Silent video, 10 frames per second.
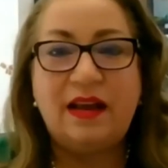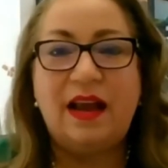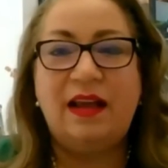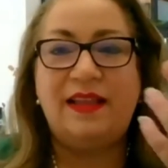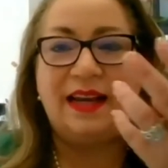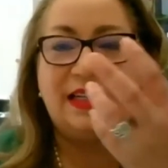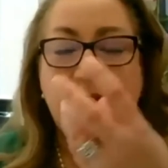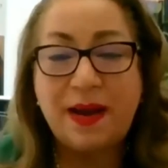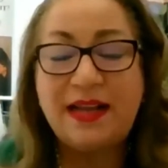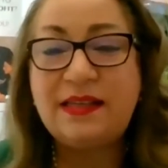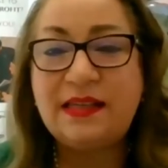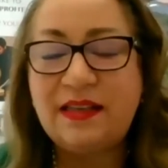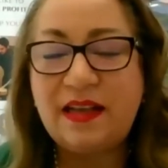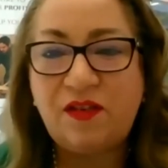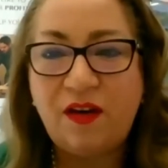and the expenses
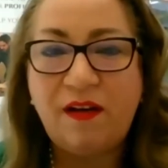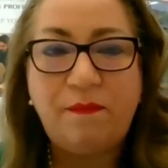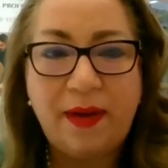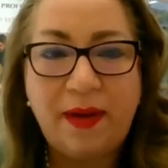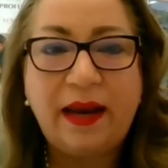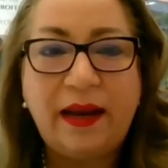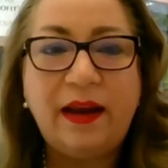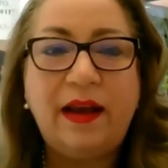that you have made,